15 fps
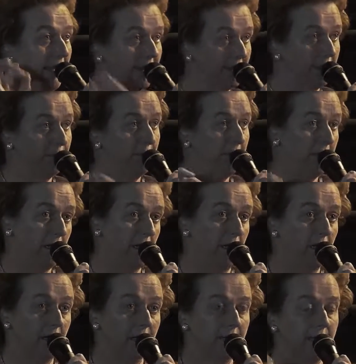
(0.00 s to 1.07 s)
That's
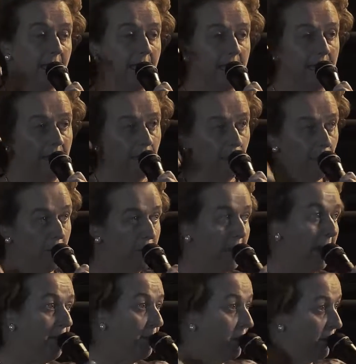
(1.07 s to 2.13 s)
because in
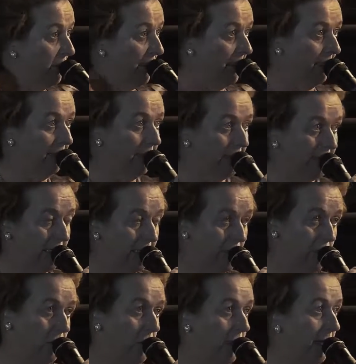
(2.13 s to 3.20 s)
remembering this
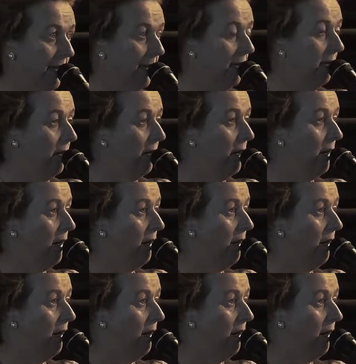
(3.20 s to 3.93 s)
story